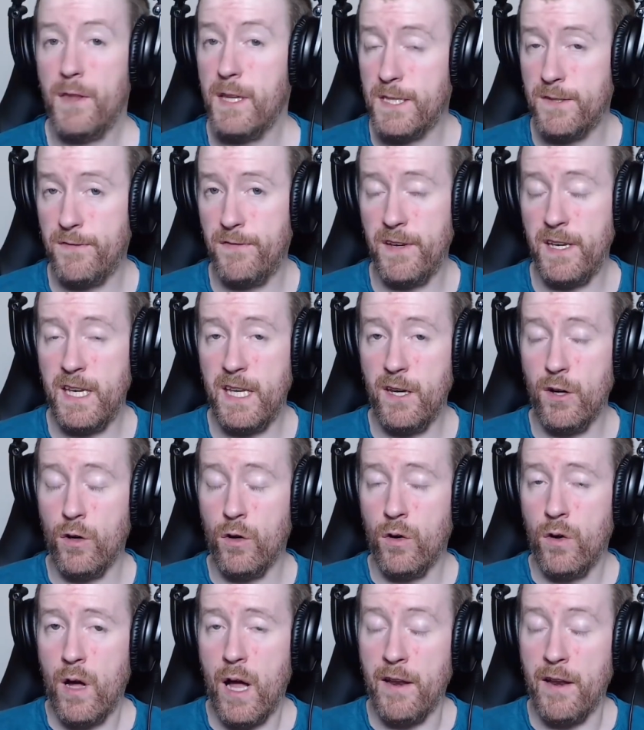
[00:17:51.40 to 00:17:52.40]
This
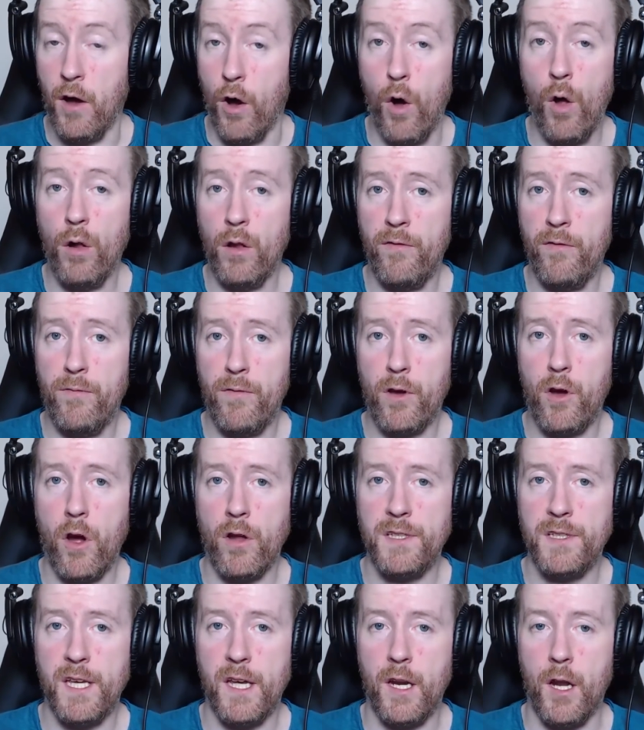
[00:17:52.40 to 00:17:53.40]
video and all of the
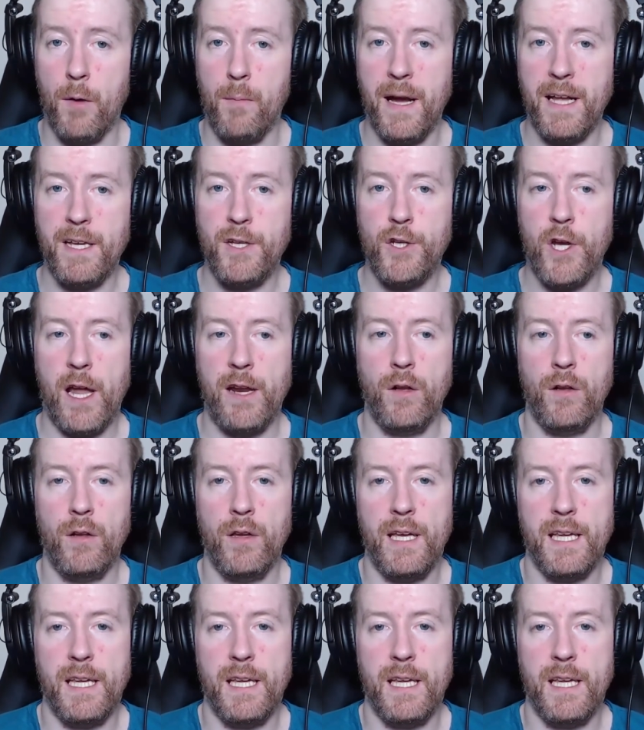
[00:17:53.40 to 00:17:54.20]
content on my channel